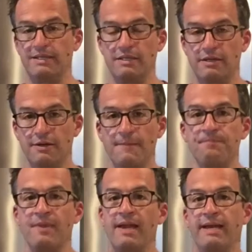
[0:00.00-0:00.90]
year.
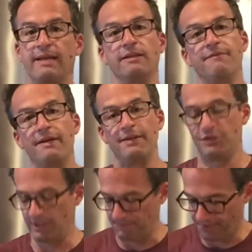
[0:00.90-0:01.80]
And I love how they
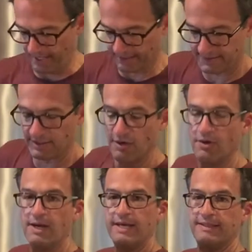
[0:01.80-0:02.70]
ship things.
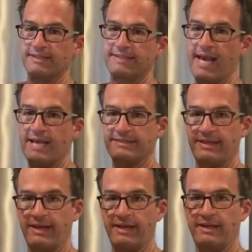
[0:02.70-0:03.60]
So this
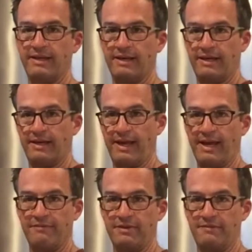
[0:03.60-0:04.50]
gasket, and I
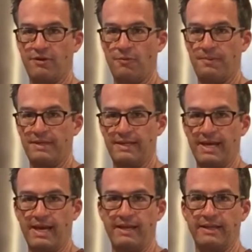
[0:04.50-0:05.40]
haven't even opened it
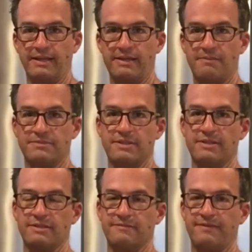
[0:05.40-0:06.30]
yet, comes in
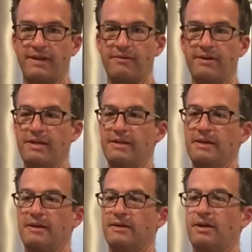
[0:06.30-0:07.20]
this
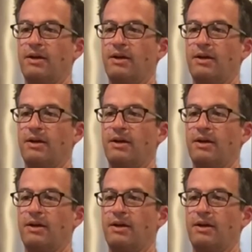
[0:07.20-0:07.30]
very